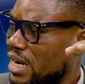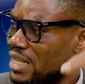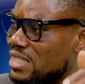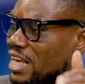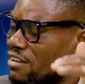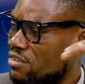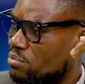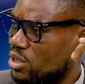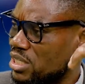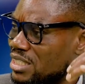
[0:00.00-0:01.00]
let
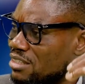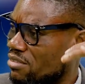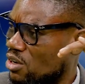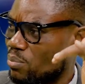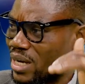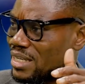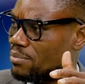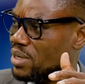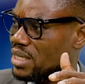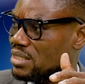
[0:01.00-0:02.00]
everybody develop at their
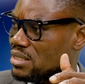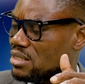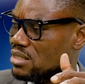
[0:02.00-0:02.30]
pace?